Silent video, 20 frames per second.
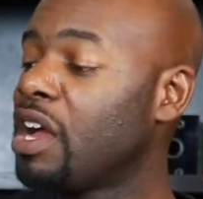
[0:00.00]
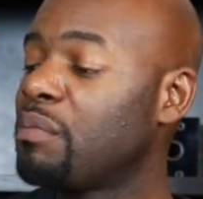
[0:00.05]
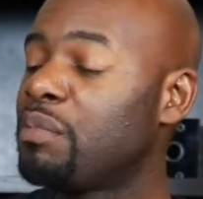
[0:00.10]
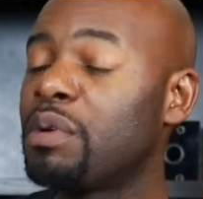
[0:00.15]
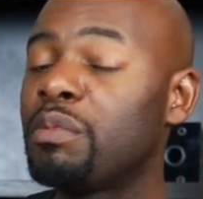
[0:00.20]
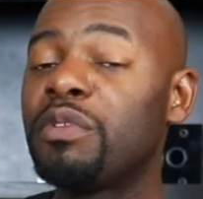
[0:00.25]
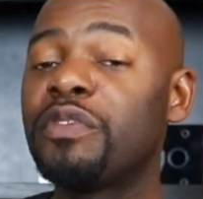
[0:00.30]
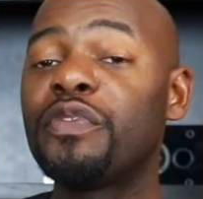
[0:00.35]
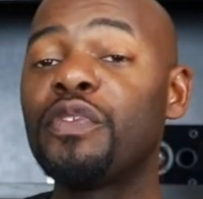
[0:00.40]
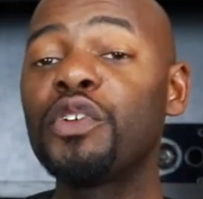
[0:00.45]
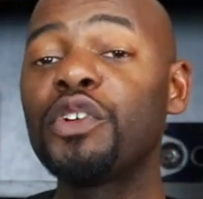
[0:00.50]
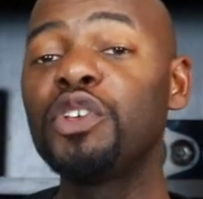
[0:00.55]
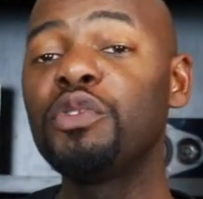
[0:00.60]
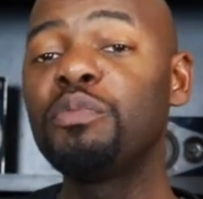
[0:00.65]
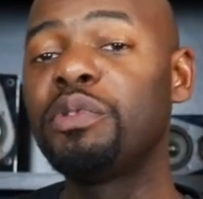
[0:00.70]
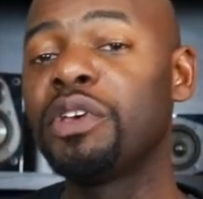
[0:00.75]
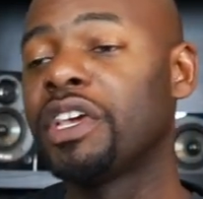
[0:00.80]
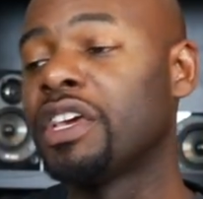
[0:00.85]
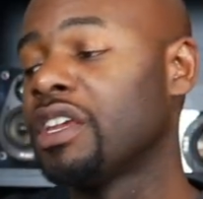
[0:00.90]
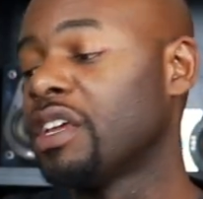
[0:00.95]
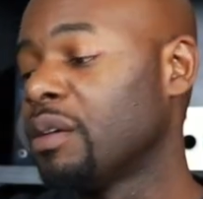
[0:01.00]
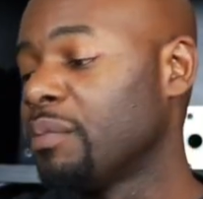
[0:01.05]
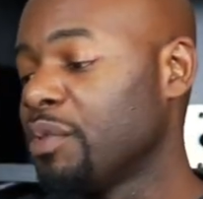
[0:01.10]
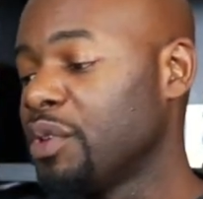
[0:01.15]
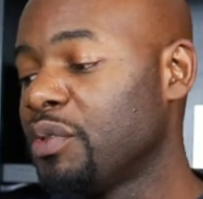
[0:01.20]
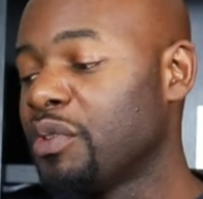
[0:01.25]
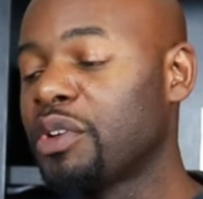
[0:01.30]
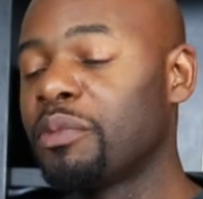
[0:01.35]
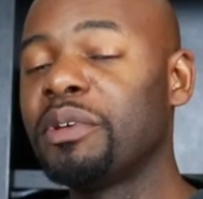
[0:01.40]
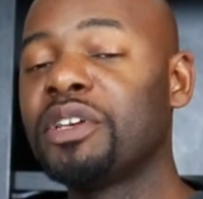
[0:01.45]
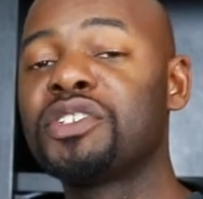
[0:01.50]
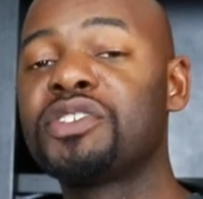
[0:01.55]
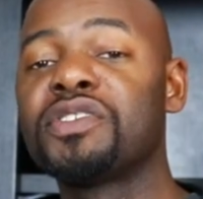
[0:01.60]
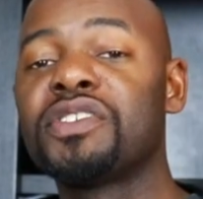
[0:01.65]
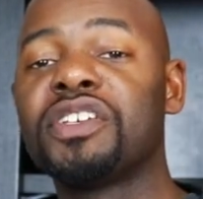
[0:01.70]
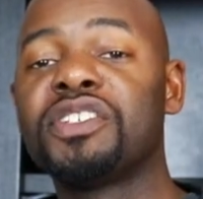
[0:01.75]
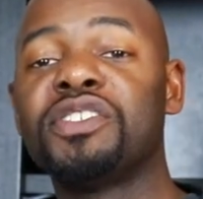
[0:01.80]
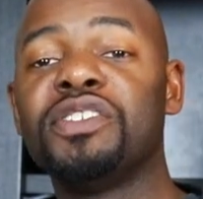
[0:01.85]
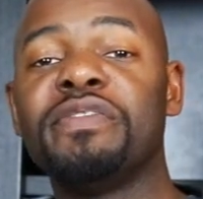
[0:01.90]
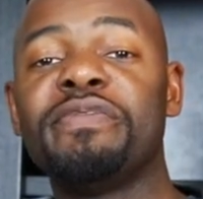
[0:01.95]
But before you pick it up, you wanna make sure
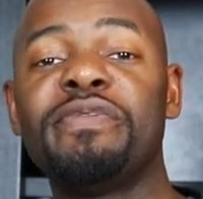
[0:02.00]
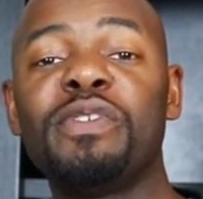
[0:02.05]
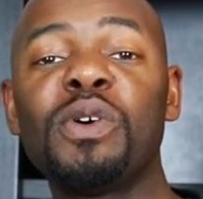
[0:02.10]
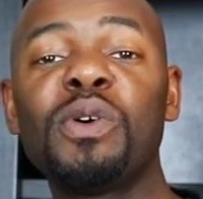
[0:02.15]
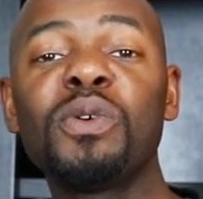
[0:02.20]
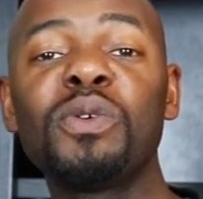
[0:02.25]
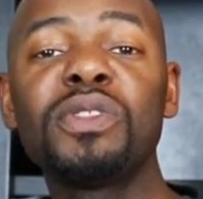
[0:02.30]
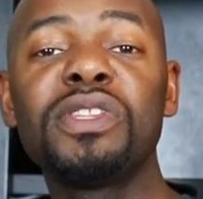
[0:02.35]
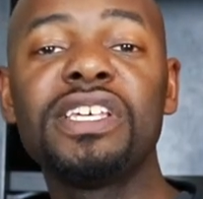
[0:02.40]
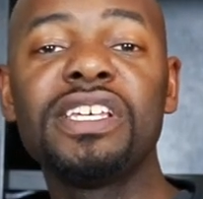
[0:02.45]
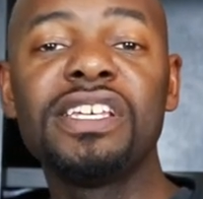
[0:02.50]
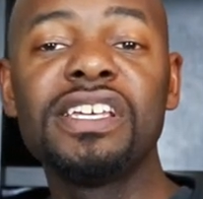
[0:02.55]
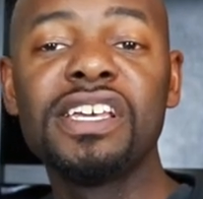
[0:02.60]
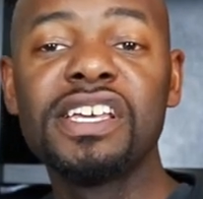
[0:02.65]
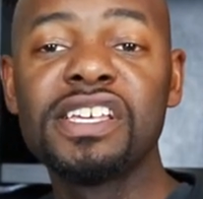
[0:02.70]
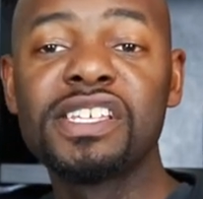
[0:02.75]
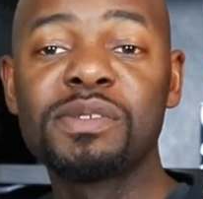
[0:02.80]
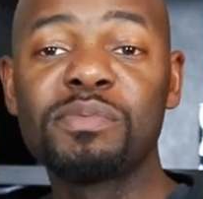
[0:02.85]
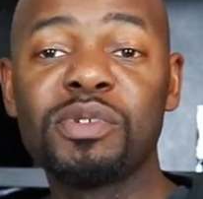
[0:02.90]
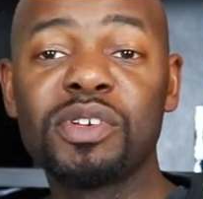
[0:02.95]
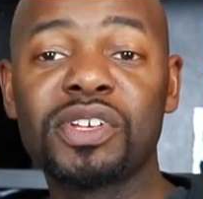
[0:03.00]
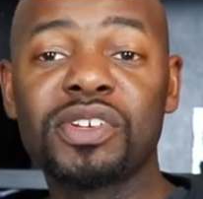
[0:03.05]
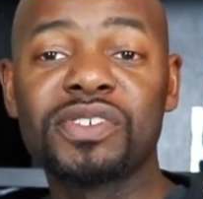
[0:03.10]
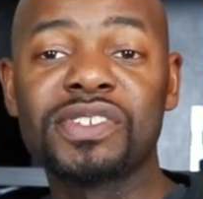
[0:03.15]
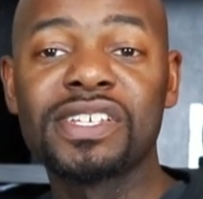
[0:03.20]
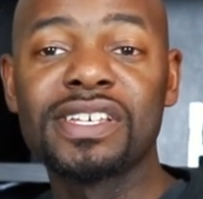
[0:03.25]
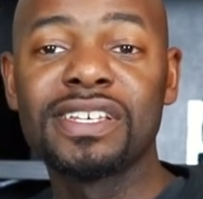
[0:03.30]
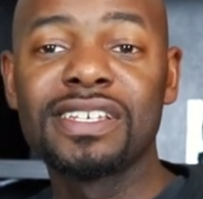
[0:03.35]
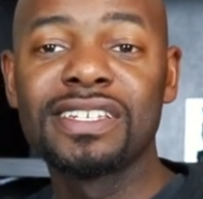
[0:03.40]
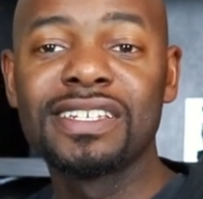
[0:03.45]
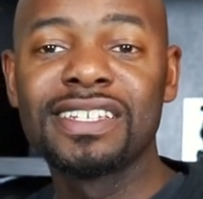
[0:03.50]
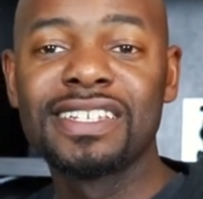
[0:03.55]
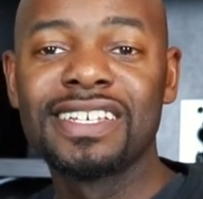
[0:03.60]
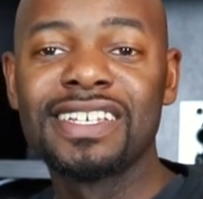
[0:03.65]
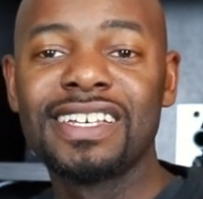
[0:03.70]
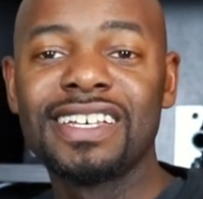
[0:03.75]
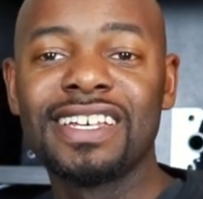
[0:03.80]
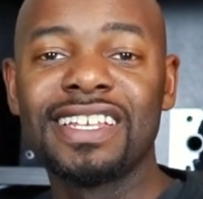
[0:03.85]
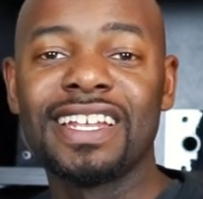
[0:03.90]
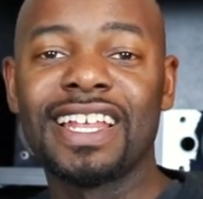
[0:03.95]
that you fold the speakers in
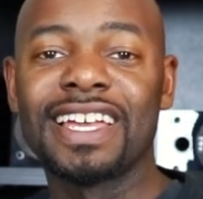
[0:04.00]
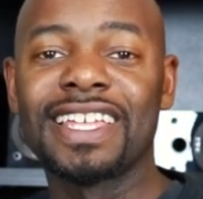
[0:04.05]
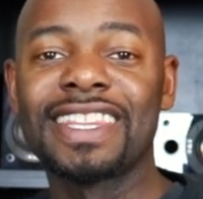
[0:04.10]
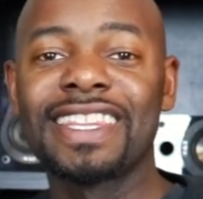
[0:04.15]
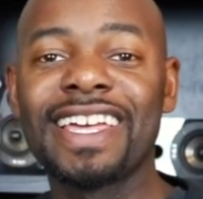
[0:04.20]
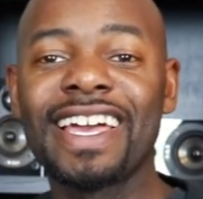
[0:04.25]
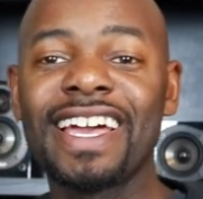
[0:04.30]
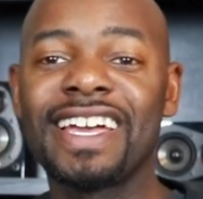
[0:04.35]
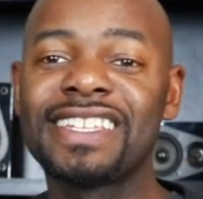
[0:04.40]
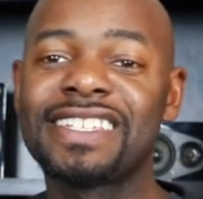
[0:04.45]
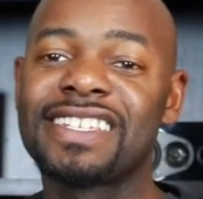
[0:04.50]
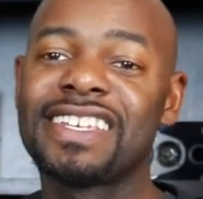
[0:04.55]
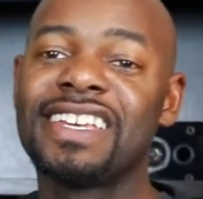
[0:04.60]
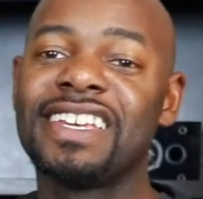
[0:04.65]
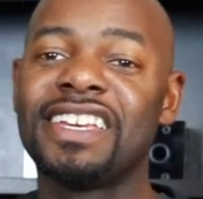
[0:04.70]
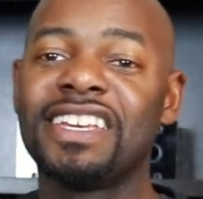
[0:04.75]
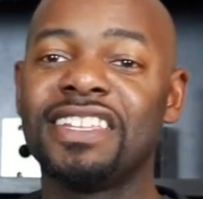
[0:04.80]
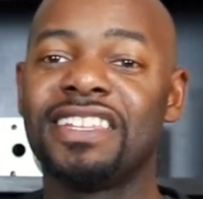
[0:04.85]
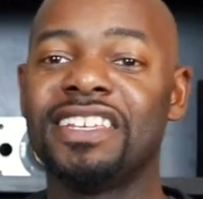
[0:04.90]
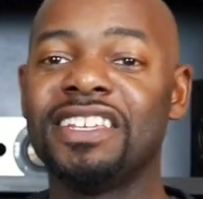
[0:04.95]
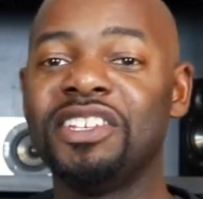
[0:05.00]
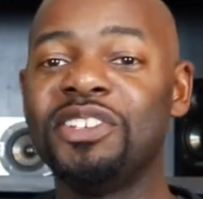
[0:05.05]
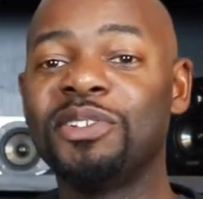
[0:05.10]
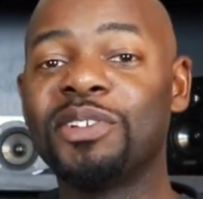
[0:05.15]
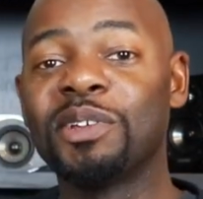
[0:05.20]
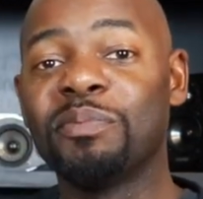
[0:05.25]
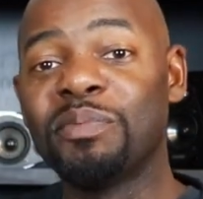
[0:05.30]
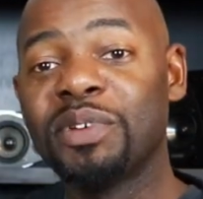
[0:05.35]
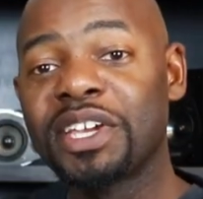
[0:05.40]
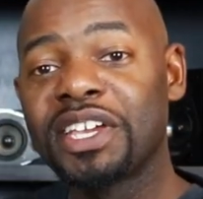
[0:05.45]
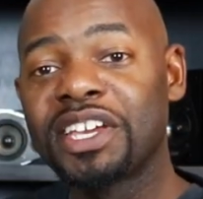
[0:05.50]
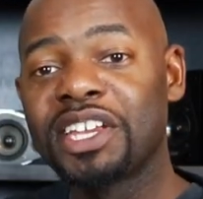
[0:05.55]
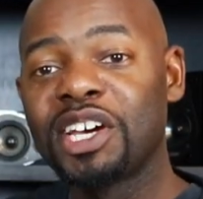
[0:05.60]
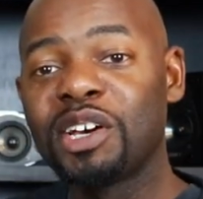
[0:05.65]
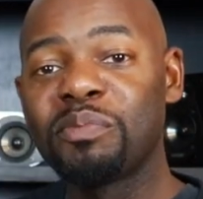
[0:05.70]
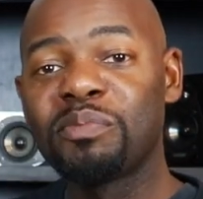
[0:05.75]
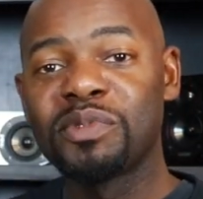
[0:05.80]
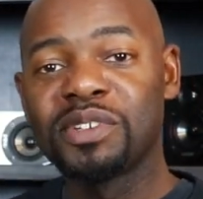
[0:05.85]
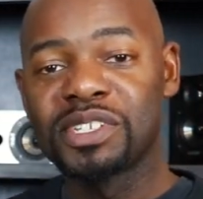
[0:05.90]
like that then you can pick it up.